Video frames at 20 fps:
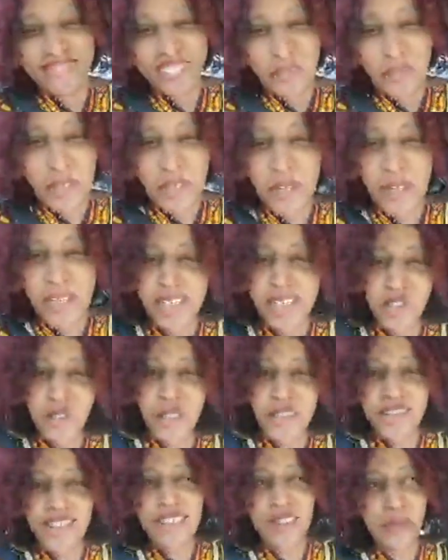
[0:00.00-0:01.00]
We're gonna
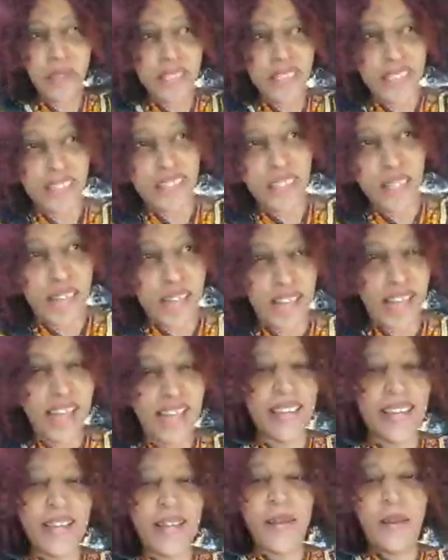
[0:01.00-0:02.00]
do this one as
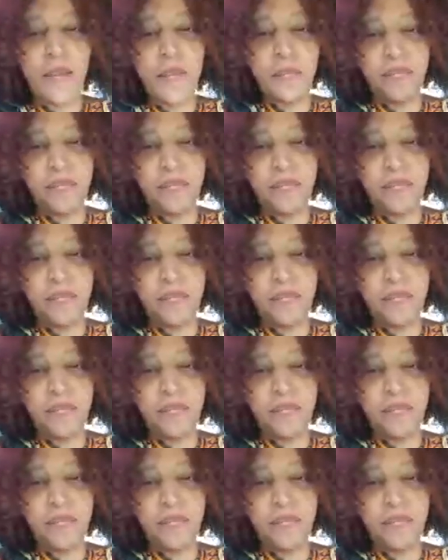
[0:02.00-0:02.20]
again.